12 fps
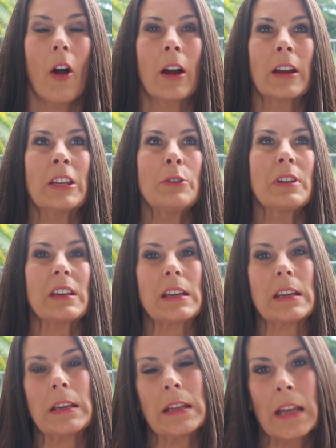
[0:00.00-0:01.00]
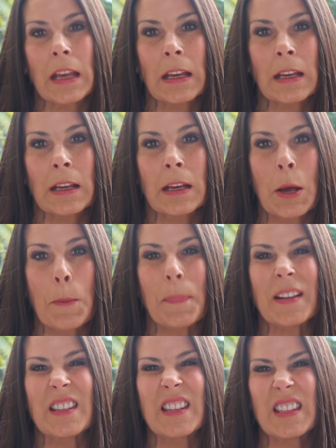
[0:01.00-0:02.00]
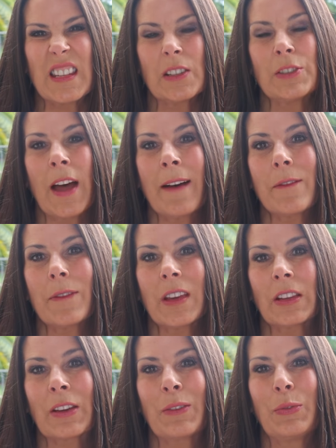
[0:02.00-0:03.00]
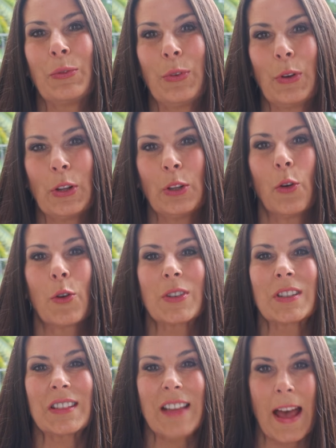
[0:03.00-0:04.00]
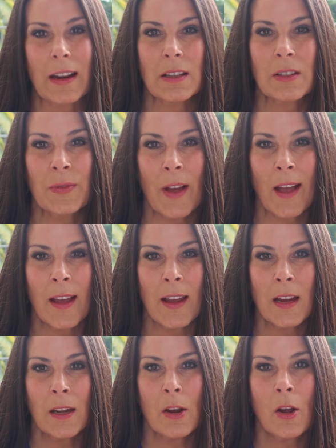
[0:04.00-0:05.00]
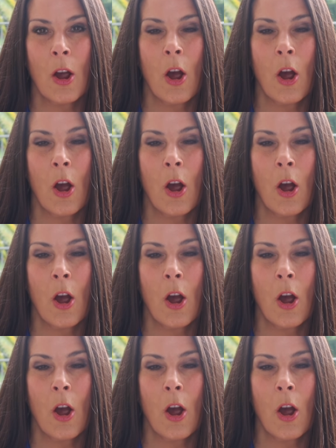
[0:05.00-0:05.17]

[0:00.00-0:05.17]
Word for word: Are you eating but still not feeling full or satisfied?